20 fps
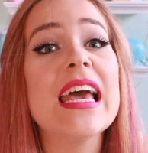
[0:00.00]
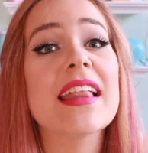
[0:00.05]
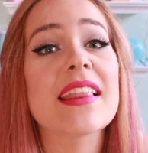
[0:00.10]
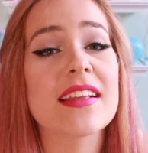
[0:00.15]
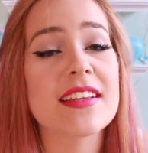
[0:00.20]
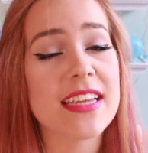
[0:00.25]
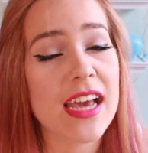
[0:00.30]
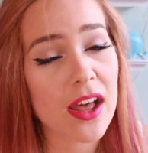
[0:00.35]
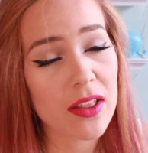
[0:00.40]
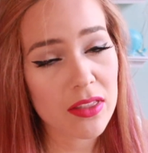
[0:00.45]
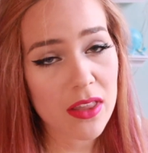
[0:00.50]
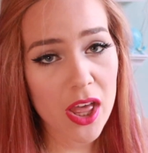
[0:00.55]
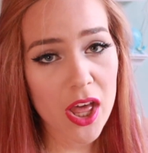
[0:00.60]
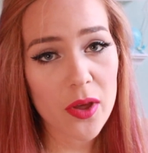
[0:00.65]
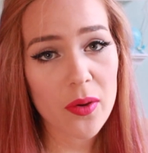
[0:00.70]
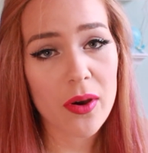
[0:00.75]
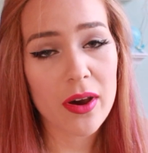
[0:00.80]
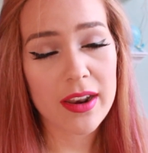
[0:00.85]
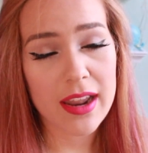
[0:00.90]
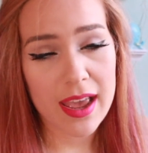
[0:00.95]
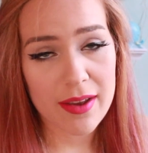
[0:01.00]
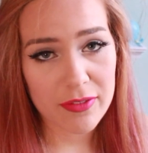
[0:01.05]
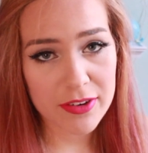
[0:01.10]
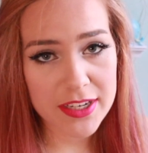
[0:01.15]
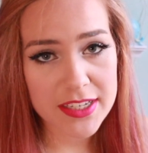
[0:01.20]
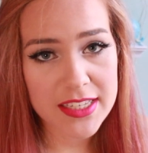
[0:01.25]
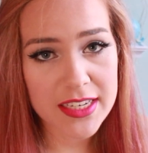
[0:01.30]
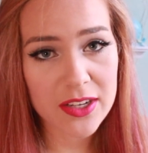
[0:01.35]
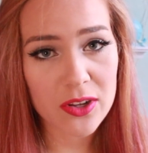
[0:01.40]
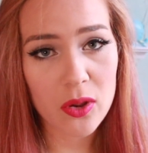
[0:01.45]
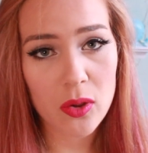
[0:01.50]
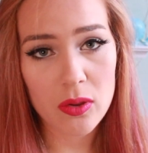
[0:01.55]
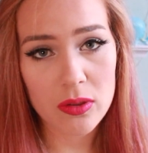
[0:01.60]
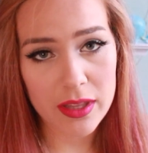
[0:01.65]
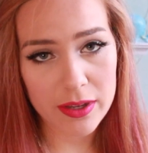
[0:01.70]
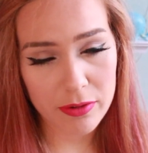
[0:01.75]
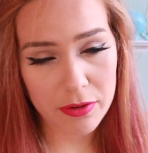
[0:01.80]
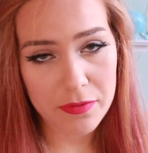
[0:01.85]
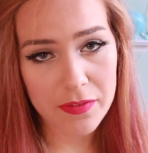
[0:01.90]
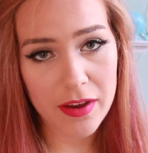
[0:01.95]
the down low on every single
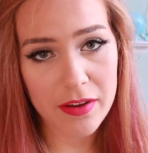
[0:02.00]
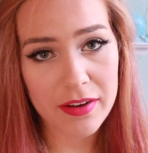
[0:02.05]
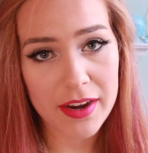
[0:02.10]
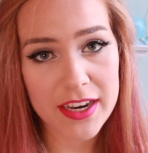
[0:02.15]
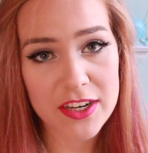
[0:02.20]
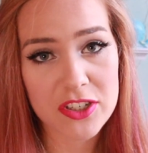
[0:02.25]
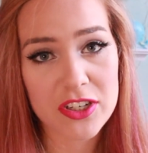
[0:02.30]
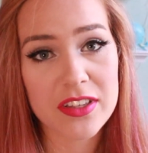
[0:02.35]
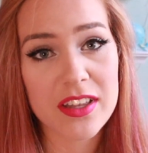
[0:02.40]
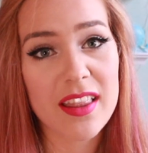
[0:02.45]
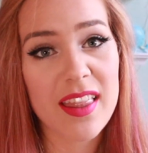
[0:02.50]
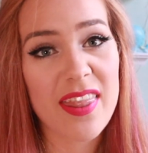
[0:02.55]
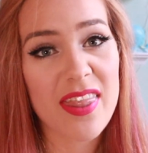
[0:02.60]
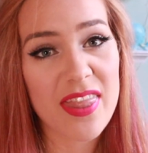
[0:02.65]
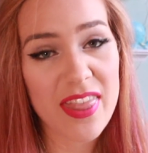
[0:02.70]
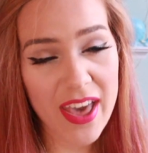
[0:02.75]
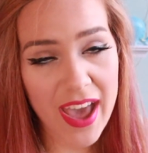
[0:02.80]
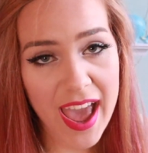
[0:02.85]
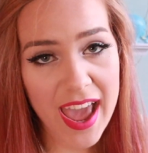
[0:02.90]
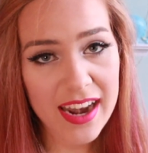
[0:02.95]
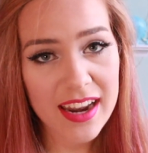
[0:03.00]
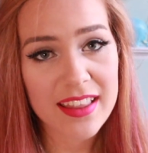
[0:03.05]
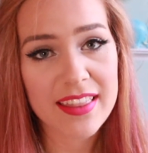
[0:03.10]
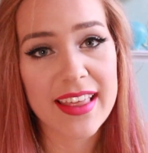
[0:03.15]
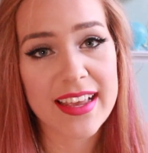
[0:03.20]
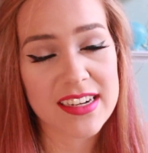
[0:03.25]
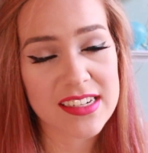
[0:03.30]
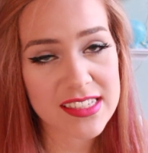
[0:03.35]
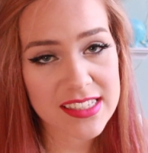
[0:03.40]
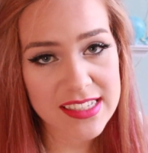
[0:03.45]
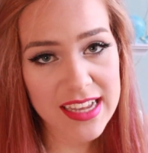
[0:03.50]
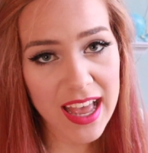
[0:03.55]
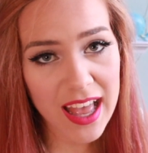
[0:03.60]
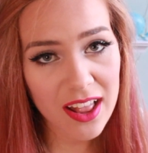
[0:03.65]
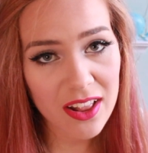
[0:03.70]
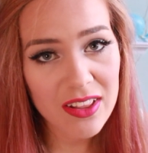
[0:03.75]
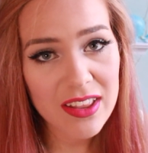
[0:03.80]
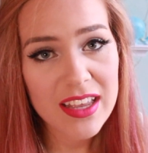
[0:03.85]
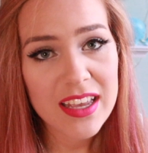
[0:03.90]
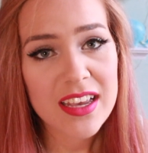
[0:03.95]
liquid foundation that they
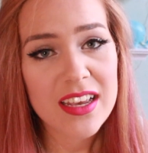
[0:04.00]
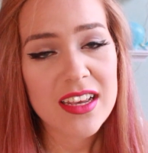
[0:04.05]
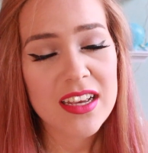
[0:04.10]
sell.